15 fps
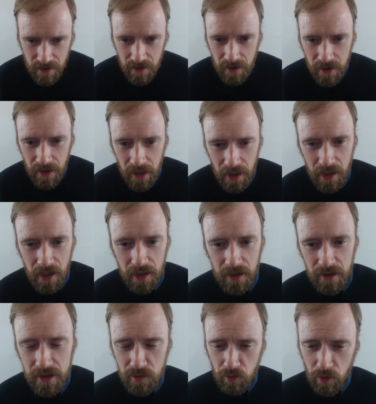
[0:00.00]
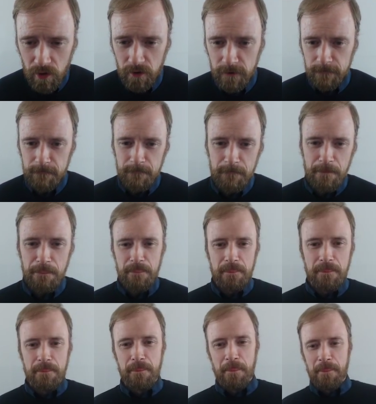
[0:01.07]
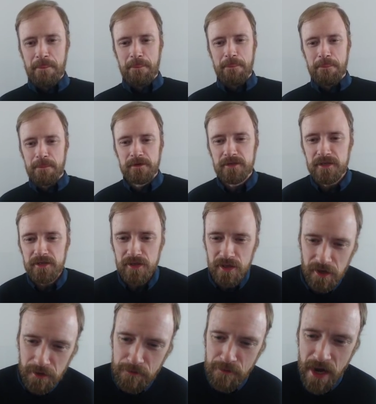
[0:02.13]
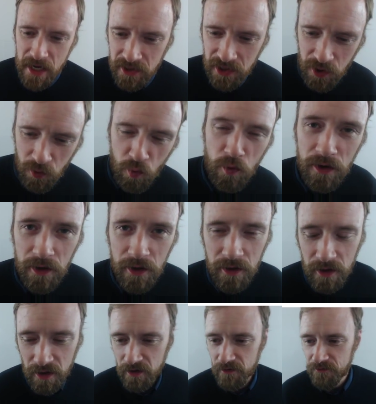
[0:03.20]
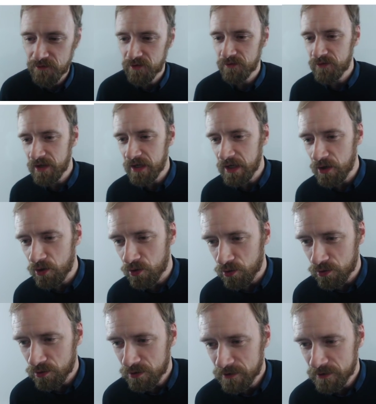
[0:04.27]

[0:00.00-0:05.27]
And this word. This is the magic word of the video.